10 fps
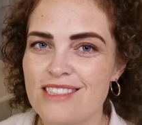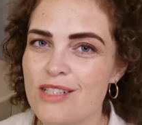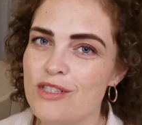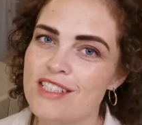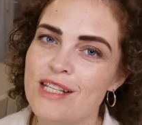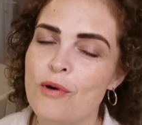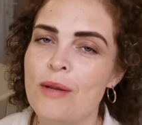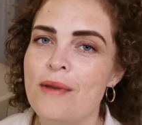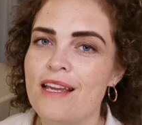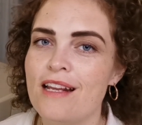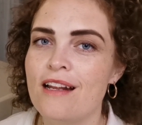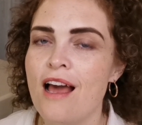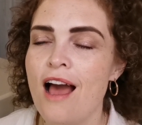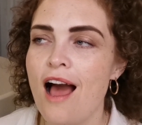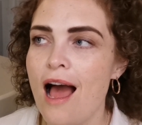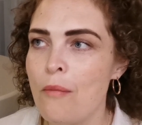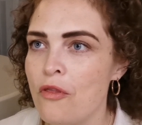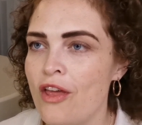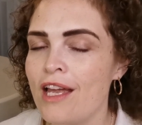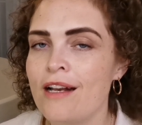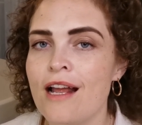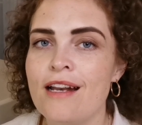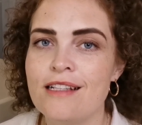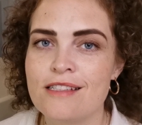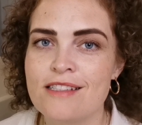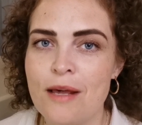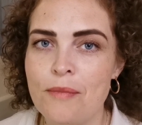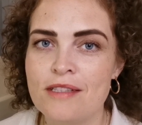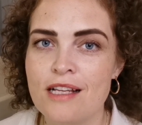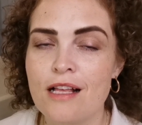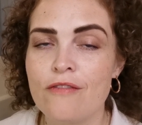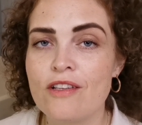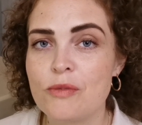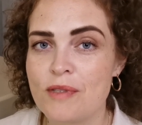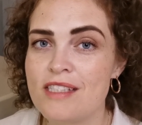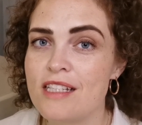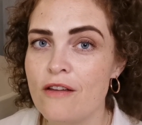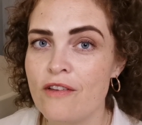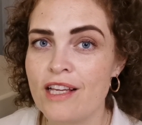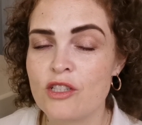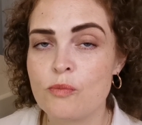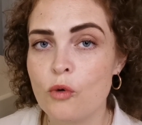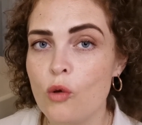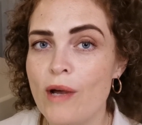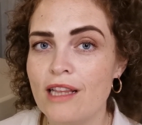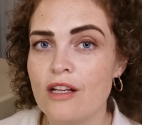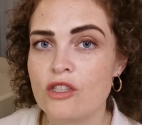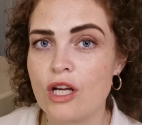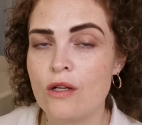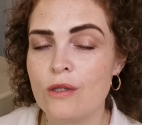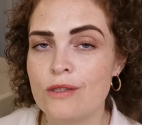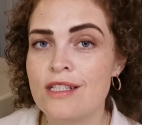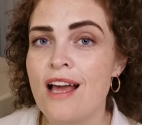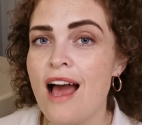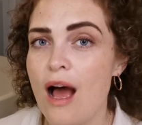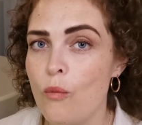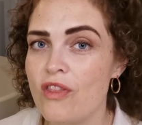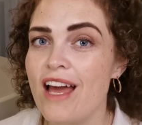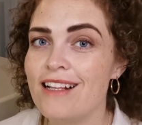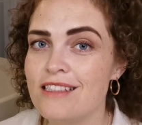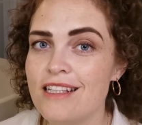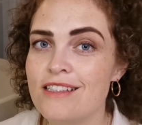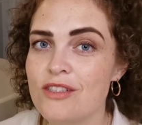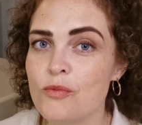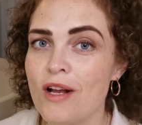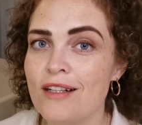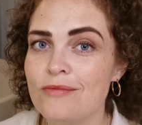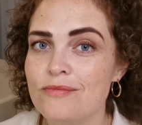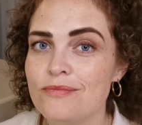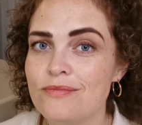So do you see what I mean? I'm thinking I need to set myself specific small weight loss goals and with end dates as well.